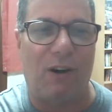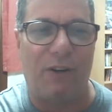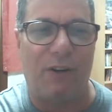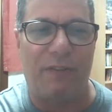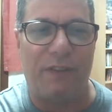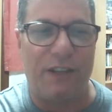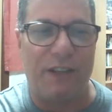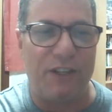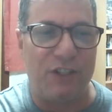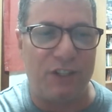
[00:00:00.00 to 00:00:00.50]

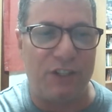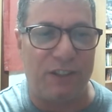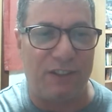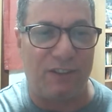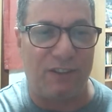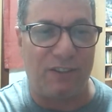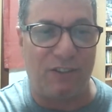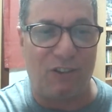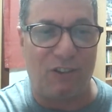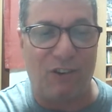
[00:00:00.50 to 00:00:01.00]
each of
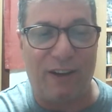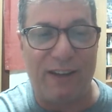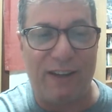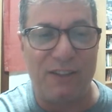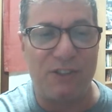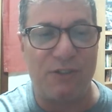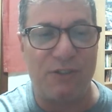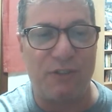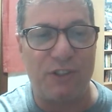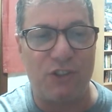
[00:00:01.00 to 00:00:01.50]
the
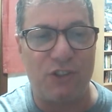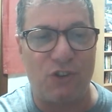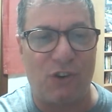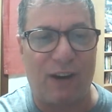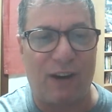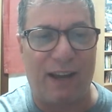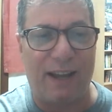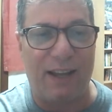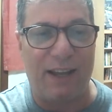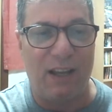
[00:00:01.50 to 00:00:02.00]
legs of the
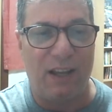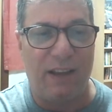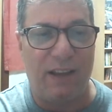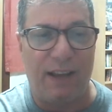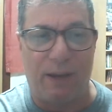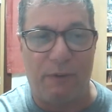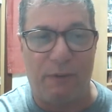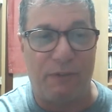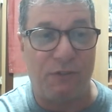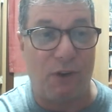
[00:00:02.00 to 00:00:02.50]
try,
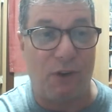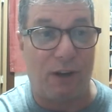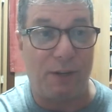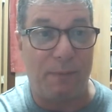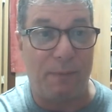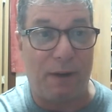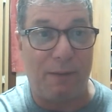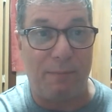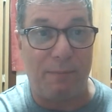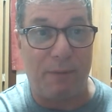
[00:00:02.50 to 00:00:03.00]
and we've talked
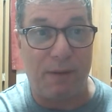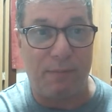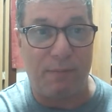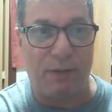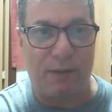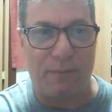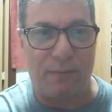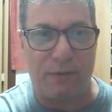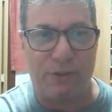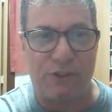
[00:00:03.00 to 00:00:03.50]
about bib
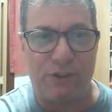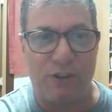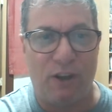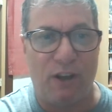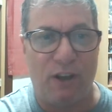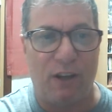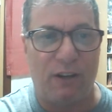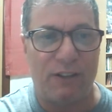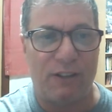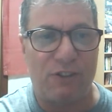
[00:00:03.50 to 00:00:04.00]
numbers.
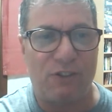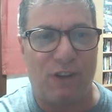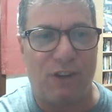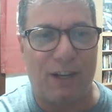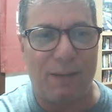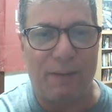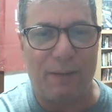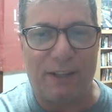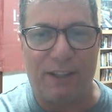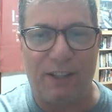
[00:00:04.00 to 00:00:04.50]
Let's
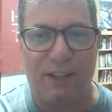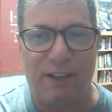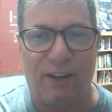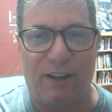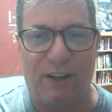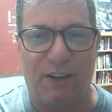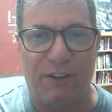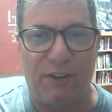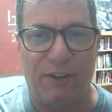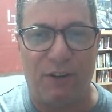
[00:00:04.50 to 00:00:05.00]
talk about the
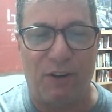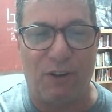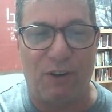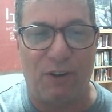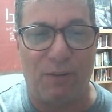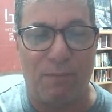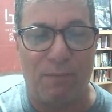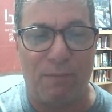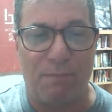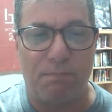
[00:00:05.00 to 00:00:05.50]

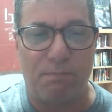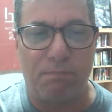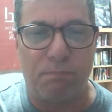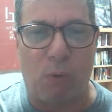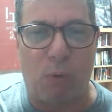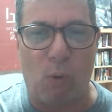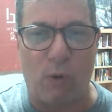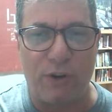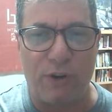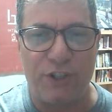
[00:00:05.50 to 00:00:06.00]
other
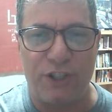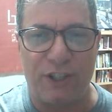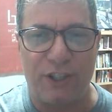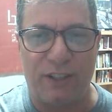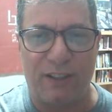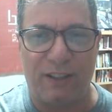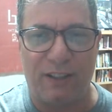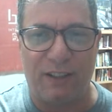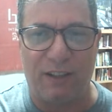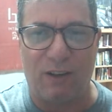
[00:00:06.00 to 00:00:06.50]

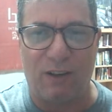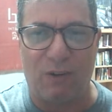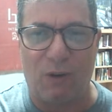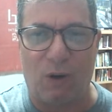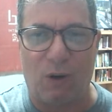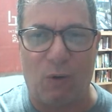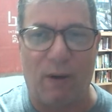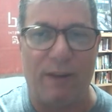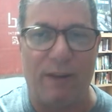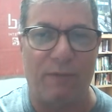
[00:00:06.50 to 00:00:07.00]
portion.
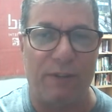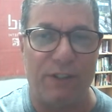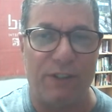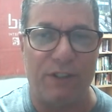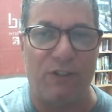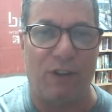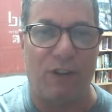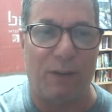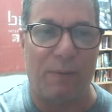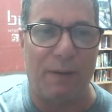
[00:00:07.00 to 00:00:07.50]
And we
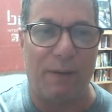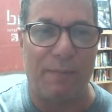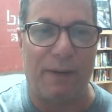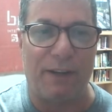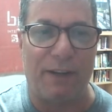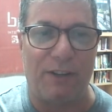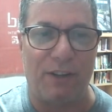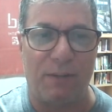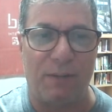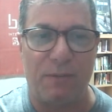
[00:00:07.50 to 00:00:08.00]
did talk about
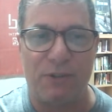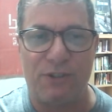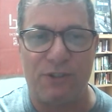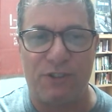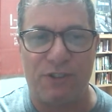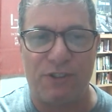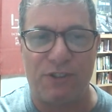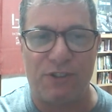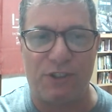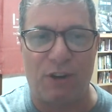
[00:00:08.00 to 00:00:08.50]
bike
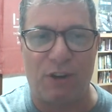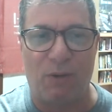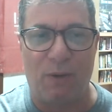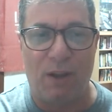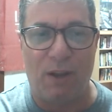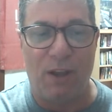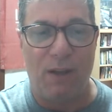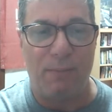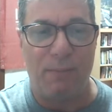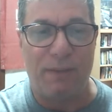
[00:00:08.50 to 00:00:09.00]
numbers. So
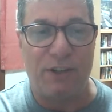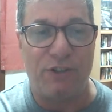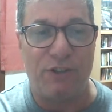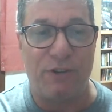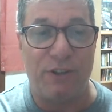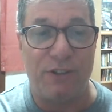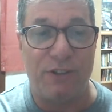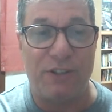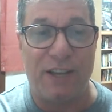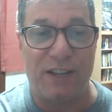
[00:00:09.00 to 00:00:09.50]
make
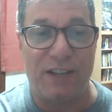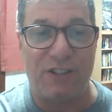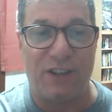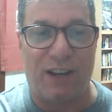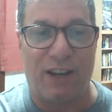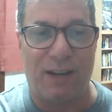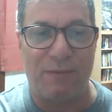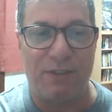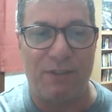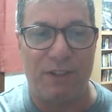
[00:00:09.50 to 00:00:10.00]
sure you take
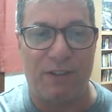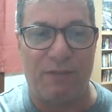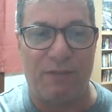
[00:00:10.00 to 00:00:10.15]
time to